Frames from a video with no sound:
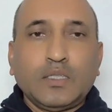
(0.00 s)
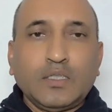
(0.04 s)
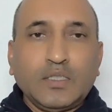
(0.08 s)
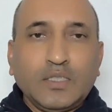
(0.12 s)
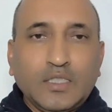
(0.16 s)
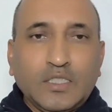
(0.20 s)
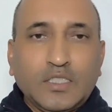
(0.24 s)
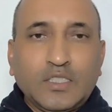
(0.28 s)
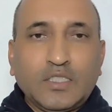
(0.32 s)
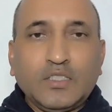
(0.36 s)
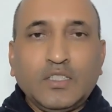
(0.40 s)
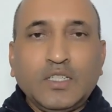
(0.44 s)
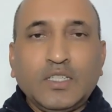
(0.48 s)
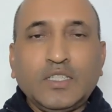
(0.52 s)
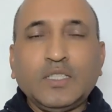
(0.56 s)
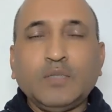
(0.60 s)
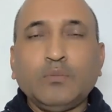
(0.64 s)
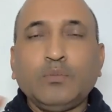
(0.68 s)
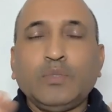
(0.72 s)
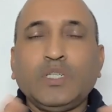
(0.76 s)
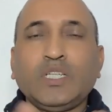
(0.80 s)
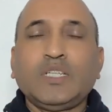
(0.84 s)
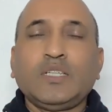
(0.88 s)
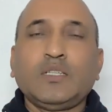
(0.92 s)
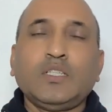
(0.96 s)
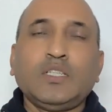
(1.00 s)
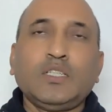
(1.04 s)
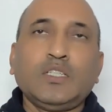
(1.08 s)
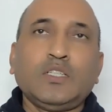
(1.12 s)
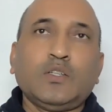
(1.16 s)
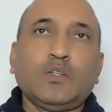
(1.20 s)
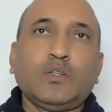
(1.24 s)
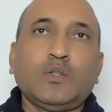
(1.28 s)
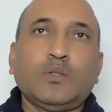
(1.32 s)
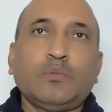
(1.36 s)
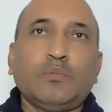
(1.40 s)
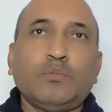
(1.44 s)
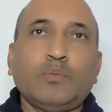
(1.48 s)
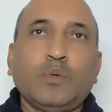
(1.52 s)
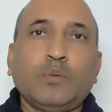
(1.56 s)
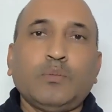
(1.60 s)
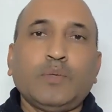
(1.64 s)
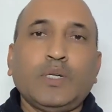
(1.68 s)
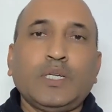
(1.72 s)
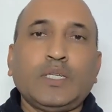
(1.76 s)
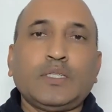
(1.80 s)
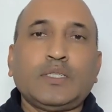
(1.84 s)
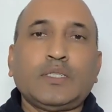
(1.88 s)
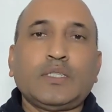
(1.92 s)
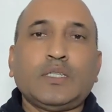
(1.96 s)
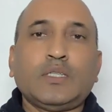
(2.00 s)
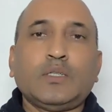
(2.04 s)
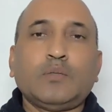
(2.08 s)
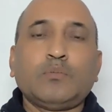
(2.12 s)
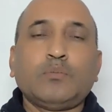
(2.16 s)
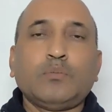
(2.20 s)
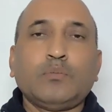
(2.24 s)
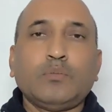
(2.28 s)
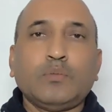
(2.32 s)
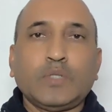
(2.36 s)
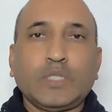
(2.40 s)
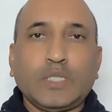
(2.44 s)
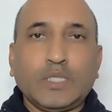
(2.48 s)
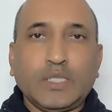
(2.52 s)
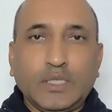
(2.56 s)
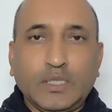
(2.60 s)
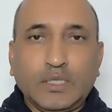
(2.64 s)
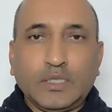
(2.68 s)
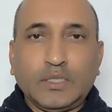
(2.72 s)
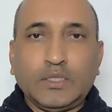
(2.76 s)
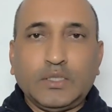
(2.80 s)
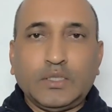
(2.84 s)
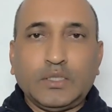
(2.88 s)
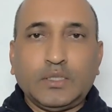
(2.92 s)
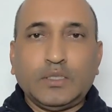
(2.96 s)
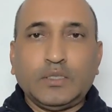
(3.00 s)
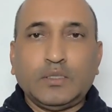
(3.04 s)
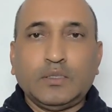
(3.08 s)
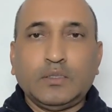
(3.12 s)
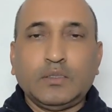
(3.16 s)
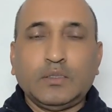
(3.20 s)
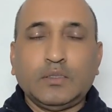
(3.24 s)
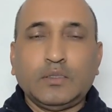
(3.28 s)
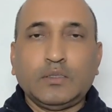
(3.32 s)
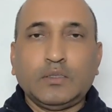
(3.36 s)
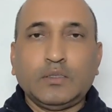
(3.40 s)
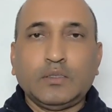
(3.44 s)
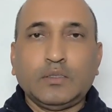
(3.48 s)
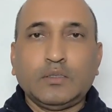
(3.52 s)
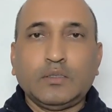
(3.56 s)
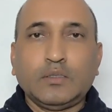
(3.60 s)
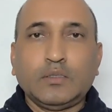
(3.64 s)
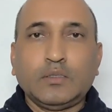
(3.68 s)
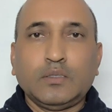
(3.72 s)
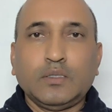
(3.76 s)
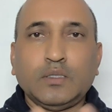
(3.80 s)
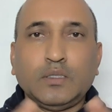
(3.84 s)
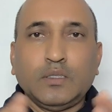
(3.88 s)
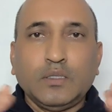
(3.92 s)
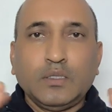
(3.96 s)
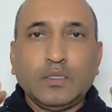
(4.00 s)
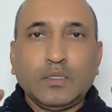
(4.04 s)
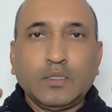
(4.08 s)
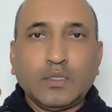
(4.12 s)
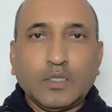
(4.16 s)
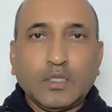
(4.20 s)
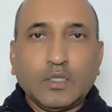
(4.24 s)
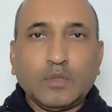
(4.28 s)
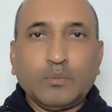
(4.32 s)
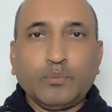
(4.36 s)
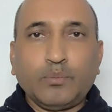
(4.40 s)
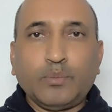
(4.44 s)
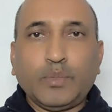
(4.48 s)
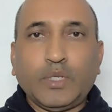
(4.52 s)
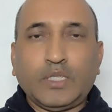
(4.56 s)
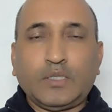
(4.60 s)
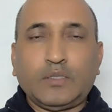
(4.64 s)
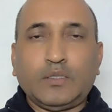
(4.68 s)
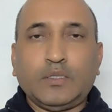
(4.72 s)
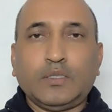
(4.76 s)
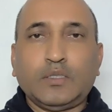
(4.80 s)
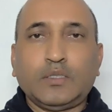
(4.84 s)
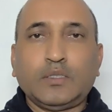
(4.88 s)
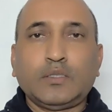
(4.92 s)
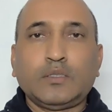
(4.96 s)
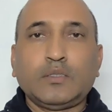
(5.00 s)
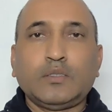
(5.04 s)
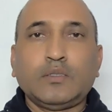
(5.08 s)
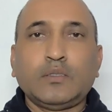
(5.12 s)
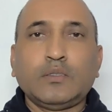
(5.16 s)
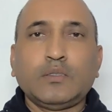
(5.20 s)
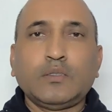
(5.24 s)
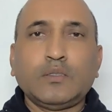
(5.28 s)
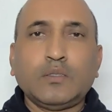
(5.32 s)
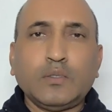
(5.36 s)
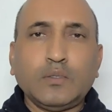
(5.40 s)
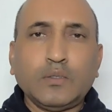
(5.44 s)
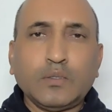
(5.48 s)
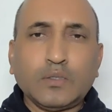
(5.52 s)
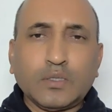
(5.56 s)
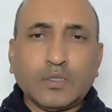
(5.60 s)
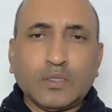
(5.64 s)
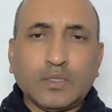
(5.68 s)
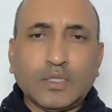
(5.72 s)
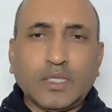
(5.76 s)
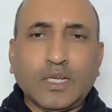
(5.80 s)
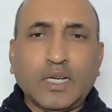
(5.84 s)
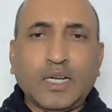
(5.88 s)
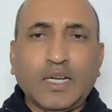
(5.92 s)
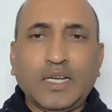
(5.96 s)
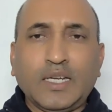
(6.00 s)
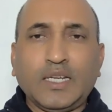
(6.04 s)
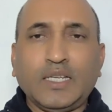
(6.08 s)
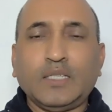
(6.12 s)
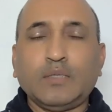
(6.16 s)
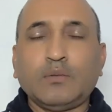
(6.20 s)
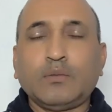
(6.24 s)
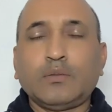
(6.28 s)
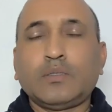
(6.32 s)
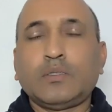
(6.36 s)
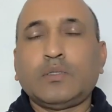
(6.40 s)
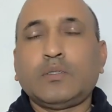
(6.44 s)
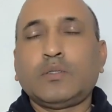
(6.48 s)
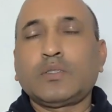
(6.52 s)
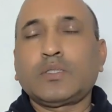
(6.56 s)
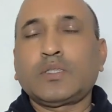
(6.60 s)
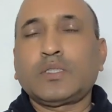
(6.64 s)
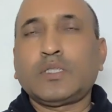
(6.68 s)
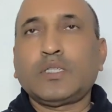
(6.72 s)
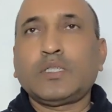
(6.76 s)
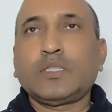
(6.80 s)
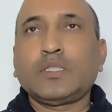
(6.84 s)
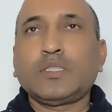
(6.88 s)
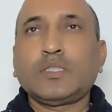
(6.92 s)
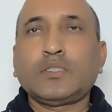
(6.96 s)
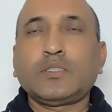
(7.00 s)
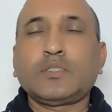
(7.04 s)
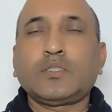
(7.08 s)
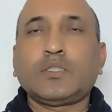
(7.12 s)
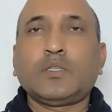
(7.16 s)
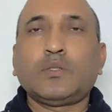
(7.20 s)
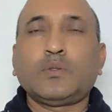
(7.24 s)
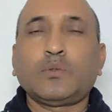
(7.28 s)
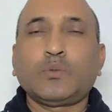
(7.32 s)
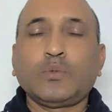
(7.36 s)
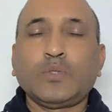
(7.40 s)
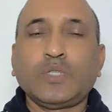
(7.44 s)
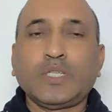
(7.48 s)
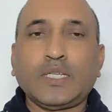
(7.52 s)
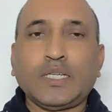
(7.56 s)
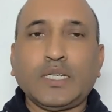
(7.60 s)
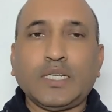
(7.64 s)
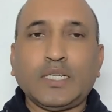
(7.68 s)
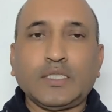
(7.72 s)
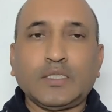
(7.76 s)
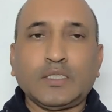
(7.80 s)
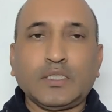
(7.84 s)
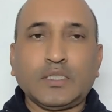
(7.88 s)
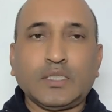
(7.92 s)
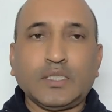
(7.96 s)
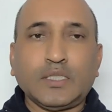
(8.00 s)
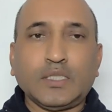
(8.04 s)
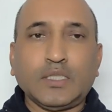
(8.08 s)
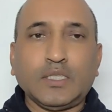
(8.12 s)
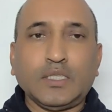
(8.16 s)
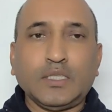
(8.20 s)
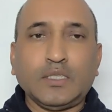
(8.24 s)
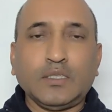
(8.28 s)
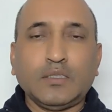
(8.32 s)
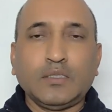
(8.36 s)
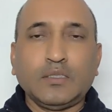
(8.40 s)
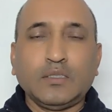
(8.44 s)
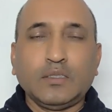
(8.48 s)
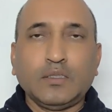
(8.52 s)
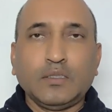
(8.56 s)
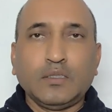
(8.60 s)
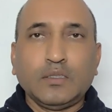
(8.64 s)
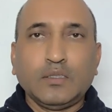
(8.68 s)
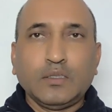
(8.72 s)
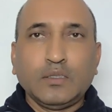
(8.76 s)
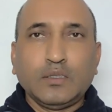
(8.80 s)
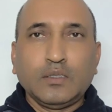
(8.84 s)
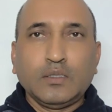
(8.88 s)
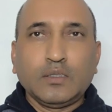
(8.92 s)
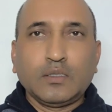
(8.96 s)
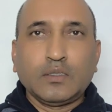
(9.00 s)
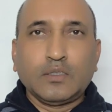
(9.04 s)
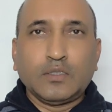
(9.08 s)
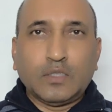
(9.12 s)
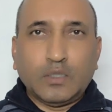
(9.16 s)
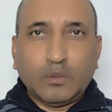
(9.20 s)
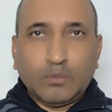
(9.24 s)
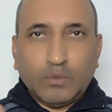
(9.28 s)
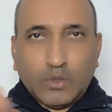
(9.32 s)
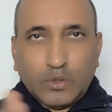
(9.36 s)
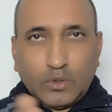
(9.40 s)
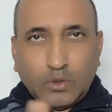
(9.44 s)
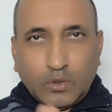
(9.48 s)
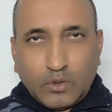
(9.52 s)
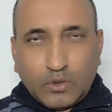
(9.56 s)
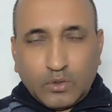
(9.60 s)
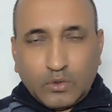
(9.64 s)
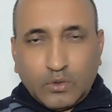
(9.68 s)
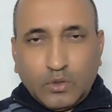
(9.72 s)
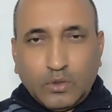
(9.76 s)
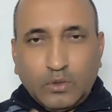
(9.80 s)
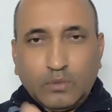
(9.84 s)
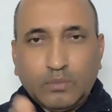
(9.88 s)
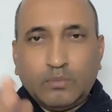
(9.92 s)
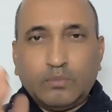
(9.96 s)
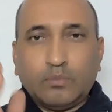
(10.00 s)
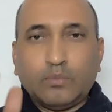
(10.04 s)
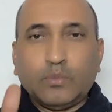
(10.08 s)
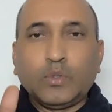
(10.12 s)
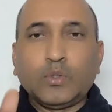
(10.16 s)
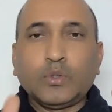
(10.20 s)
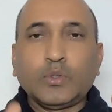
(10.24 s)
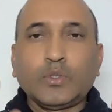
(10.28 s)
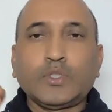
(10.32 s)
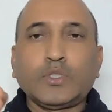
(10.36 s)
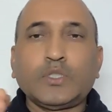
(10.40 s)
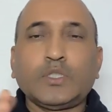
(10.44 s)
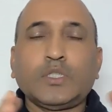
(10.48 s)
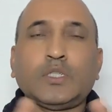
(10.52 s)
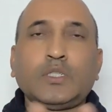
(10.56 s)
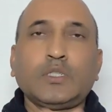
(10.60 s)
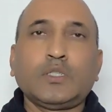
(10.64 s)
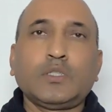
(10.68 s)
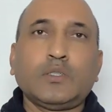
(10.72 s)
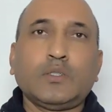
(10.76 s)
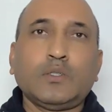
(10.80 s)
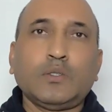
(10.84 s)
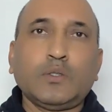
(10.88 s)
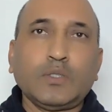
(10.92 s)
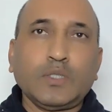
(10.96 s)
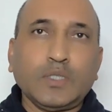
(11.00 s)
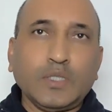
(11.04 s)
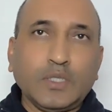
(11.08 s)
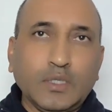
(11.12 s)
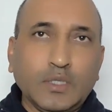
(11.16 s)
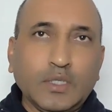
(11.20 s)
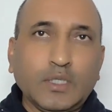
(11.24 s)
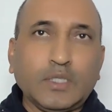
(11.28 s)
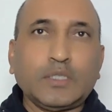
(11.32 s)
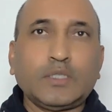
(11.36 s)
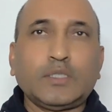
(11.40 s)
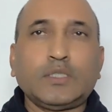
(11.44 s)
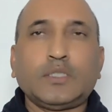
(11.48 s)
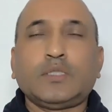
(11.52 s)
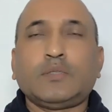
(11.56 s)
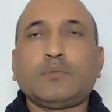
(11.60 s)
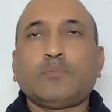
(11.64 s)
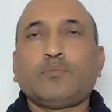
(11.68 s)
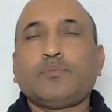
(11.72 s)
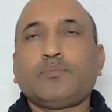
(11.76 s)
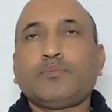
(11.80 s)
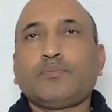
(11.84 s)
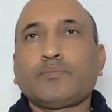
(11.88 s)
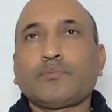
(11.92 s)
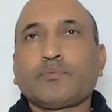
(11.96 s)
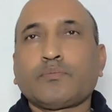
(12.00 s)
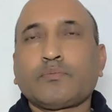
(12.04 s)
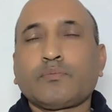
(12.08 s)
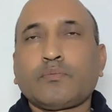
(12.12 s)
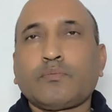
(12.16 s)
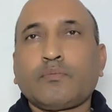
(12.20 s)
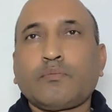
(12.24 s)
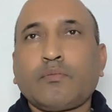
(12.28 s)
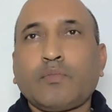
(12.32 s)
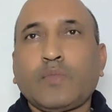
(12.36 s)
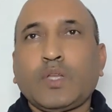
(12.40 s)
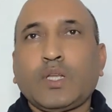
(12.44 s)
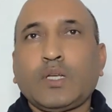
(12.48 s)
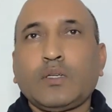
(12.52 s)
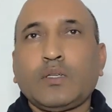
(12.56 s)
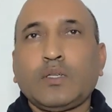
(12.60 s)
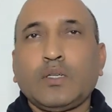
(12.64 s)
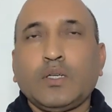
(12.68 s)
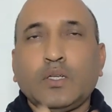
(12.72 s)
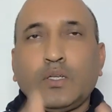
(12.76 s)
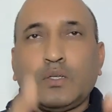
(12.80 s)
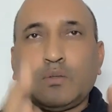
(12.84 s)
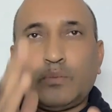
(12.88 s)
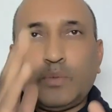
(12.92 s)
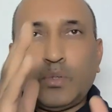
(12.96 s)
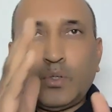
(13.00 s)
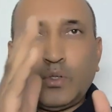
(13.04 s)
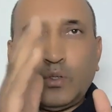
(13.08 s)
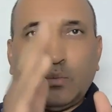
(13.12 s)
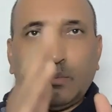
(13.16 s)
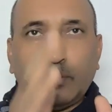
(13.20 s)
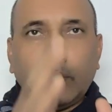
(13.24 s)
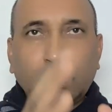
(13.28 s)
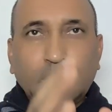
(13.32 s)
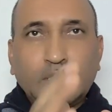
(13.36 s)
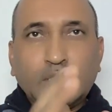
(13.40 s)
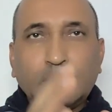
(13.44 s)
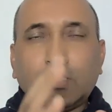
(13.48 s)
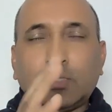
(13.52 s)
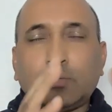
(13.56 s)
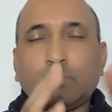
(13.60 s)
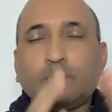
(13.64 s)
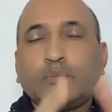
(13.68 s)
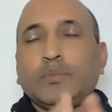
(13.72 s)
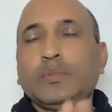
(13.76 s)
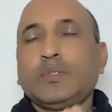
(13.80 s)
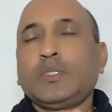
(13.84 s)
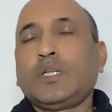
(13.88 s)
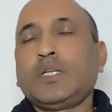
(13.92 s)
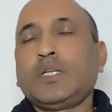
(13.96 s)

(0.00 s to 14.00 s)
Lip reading: The dictionary meaning of momentum is impetus or drive or thrust, or we can say some sort of motion or energy. From this